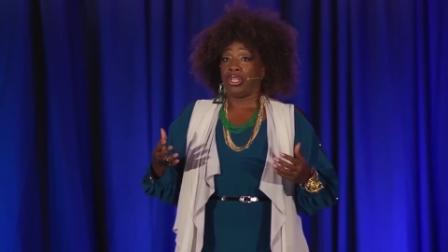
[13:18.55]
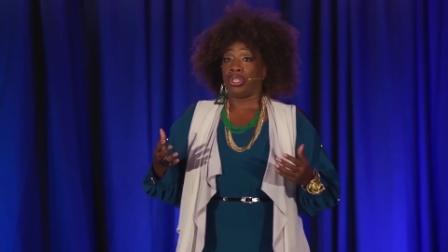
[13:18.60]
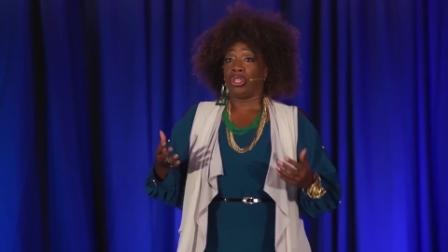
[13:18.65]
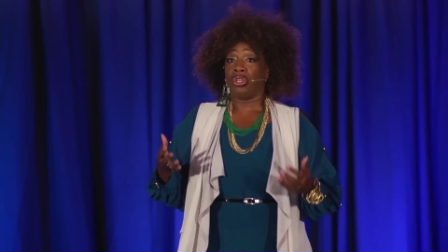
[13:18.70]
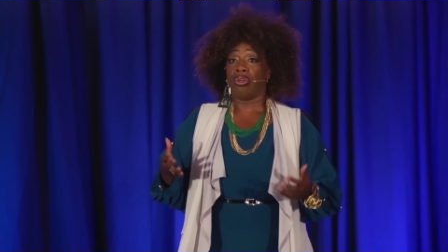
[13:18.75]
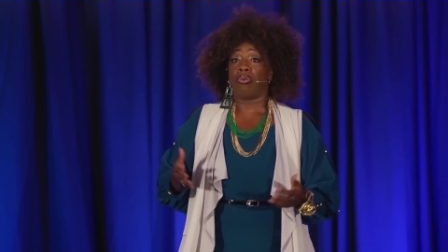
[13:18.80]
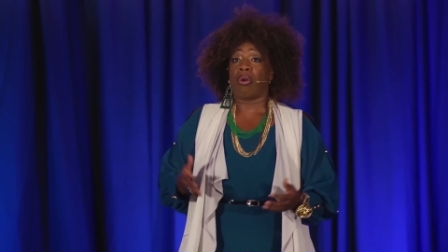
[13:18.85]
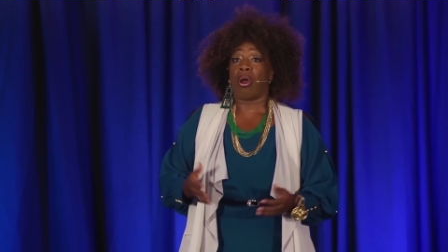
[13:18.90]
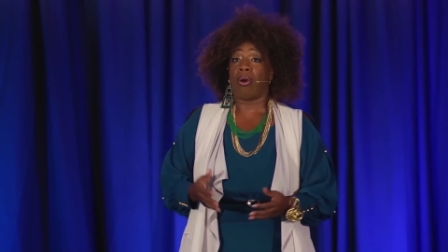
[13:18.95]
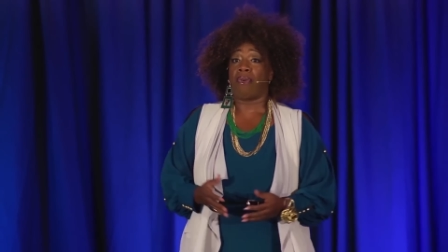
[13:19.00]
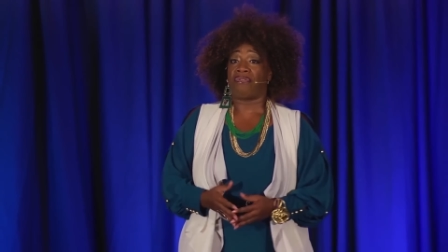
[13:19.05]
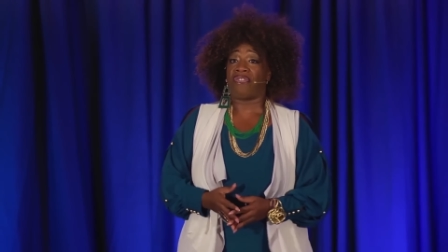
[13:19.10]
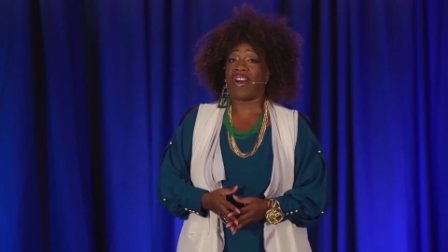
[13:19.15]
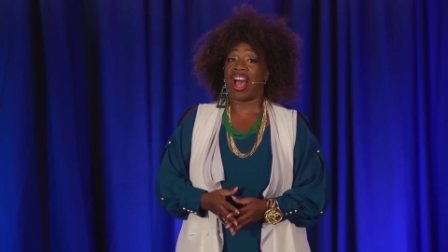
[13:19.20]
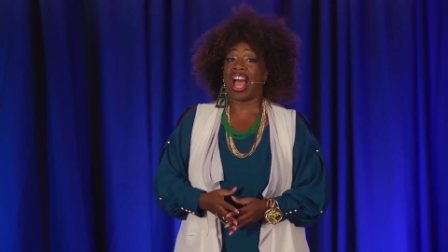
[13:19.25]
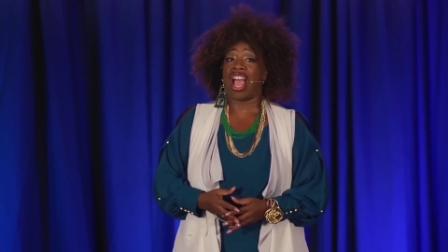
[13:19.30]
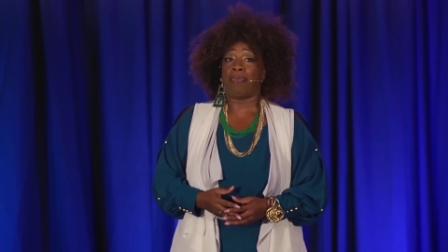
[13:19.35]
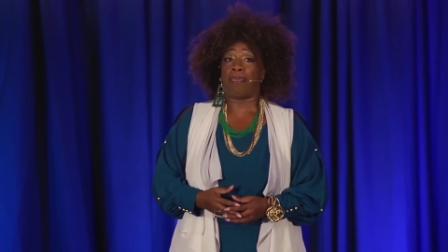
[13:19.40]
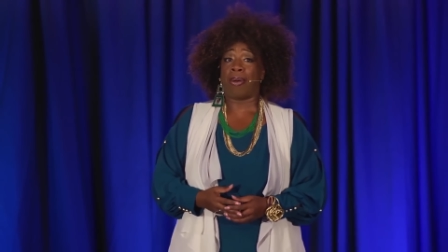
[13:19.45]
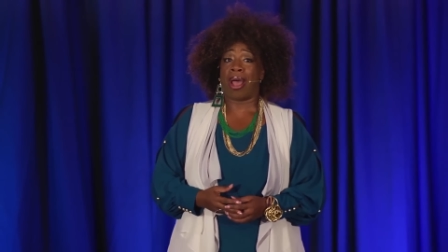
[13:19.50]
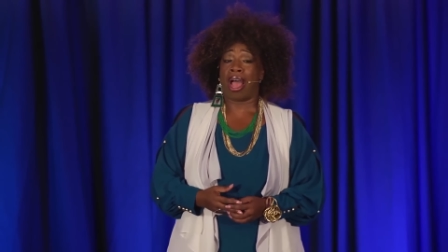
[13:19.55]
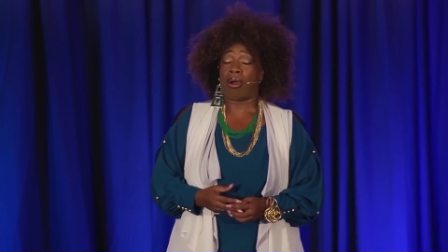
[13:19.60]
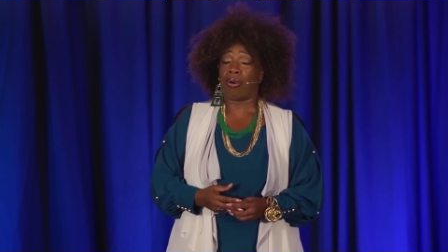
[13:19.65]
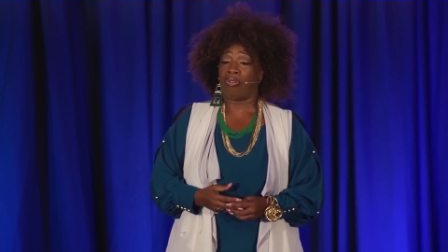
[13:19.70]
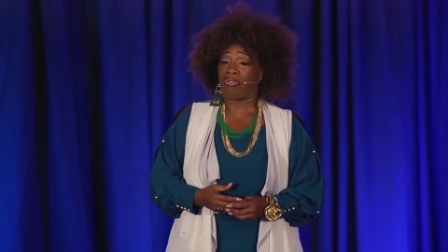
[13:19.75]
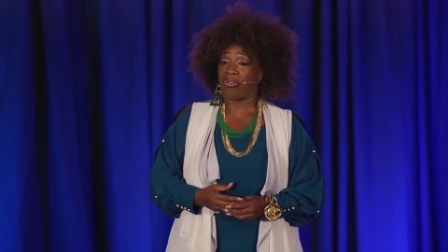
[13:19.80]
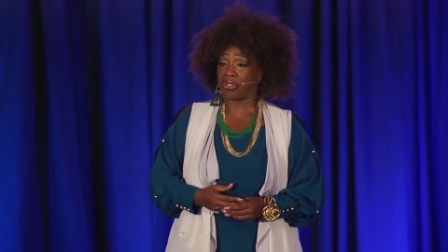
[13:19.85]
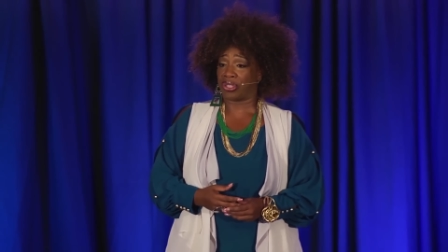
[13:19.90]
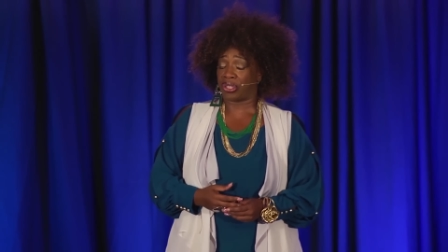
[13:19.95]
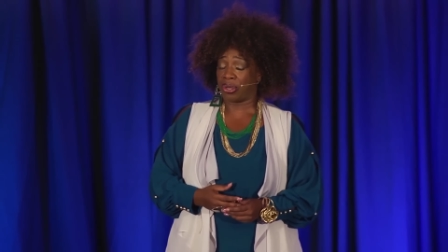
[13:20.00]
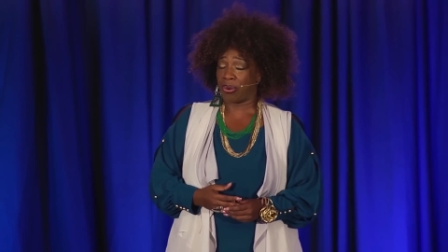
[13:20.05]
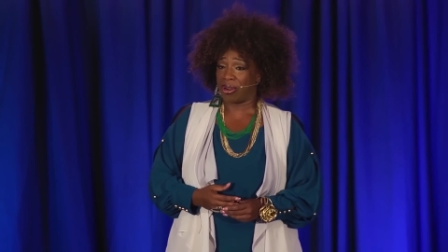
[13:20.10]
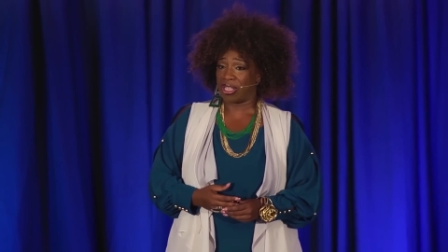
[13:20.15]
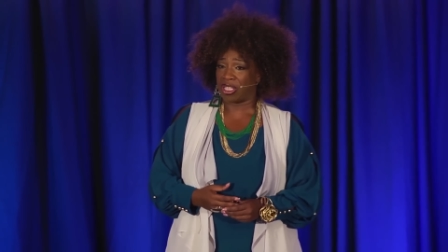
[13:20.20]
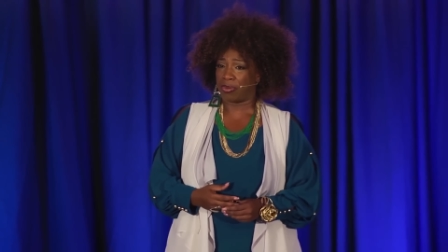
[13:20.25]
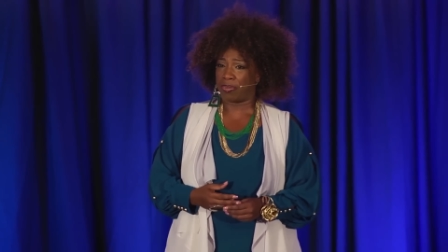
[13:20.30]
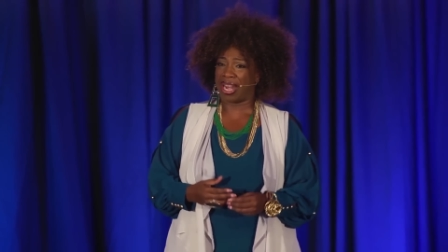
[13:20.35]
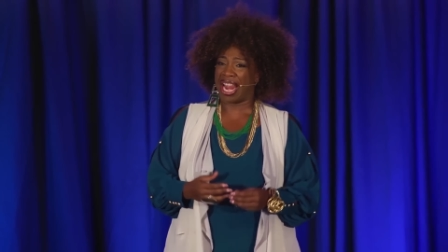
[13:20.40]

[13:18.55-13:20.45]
you wrote five powerful stories,